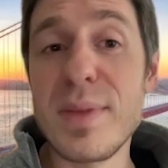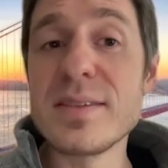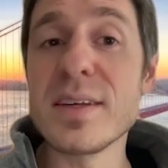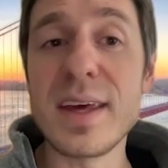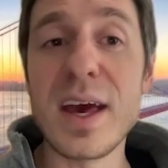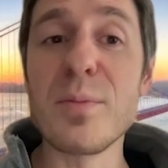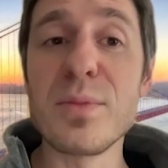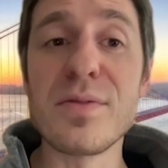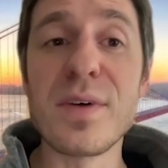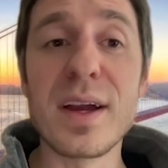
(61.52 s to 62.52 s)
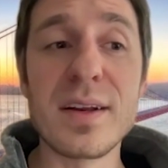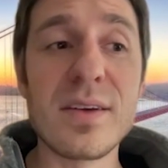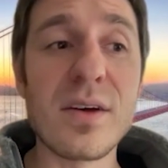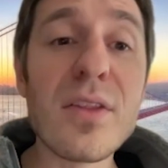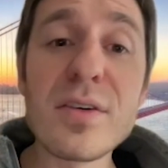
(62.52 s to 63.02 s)
basically help you
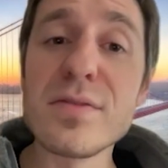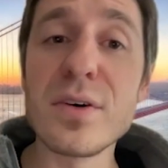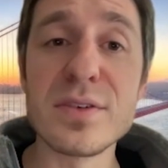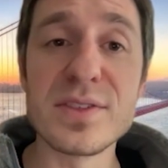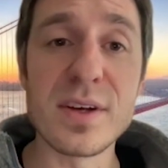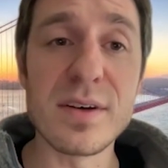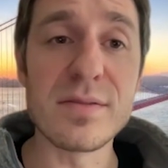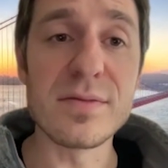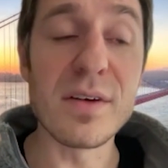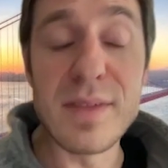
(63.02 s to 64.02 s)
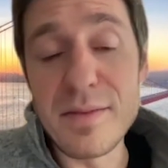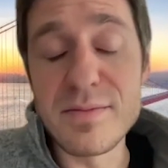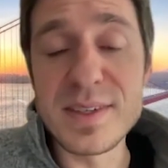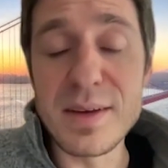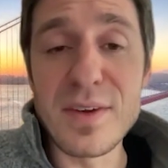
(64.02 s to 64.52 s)
find other photos of
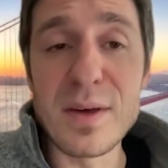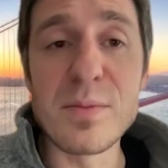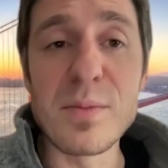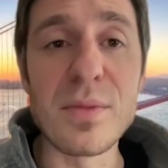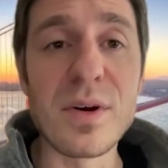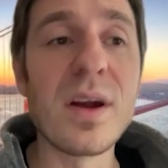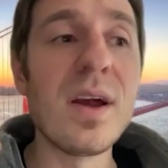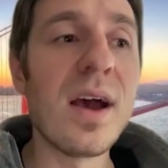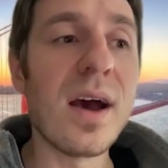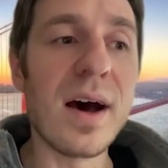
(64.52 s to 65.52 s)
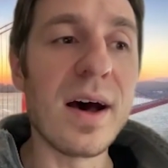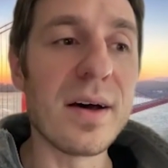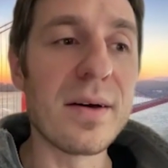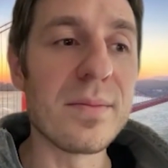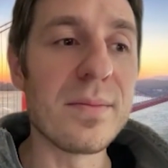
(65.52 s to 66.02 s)
that same family member
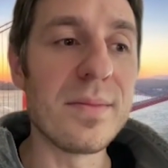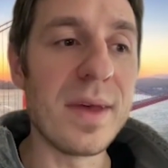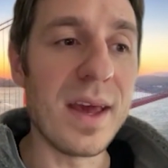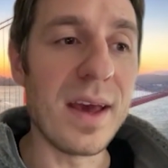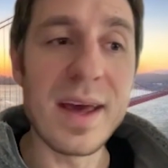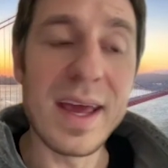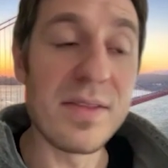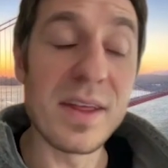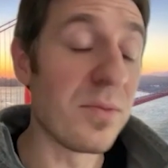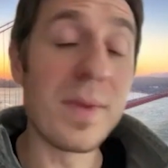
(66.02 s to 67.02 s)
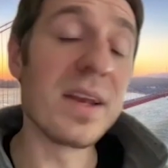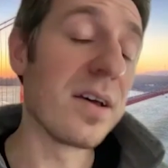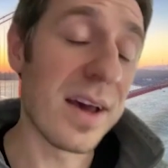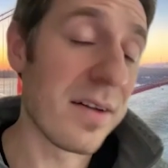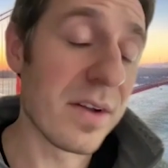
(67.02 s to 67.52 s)
that you may
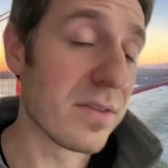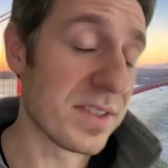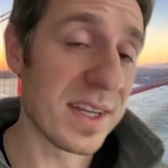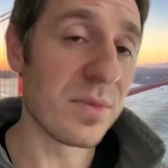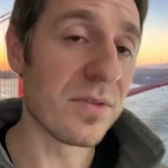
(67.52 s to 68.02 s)
have never seen